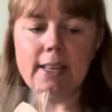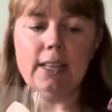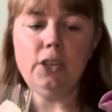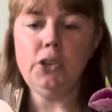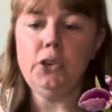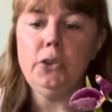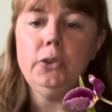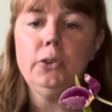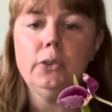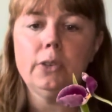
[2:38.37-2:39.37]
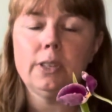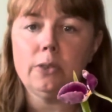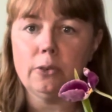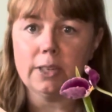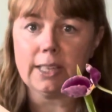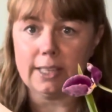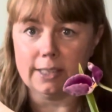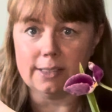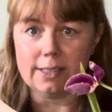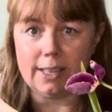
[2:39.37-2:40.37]
any new
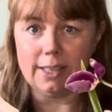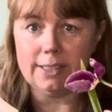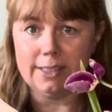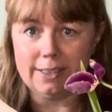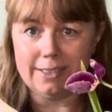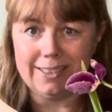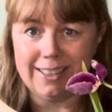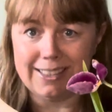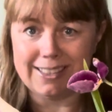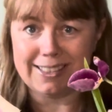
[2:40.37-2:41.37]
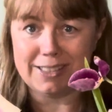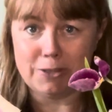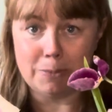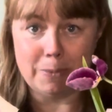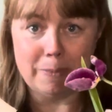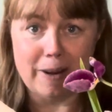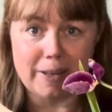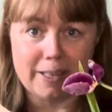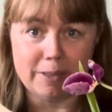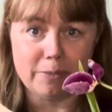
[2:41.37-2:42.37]
orchids in this
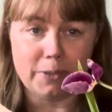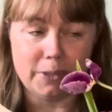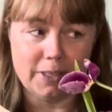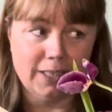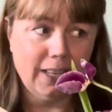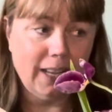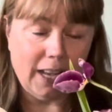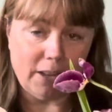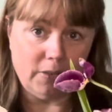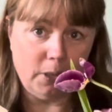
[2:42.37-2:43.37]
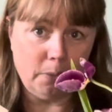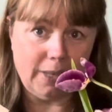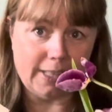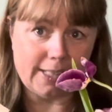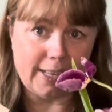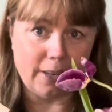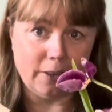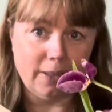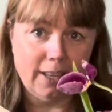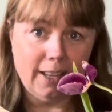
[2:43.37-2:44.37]
supermarket for a few weeks now,
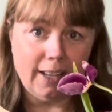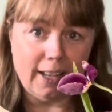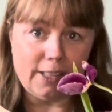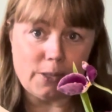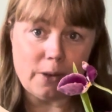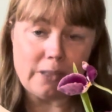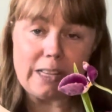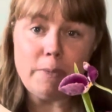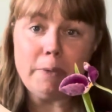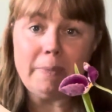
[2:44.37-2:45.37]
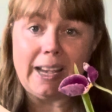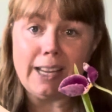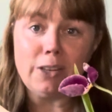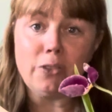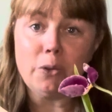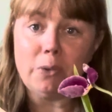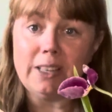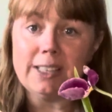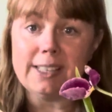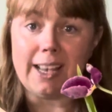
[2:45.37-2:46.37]
and so I was keeping my eye on the
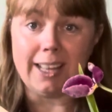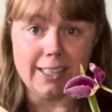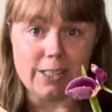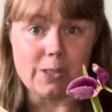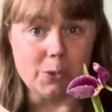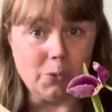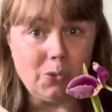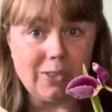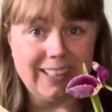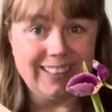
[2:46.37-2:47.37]
ones that hadn't sold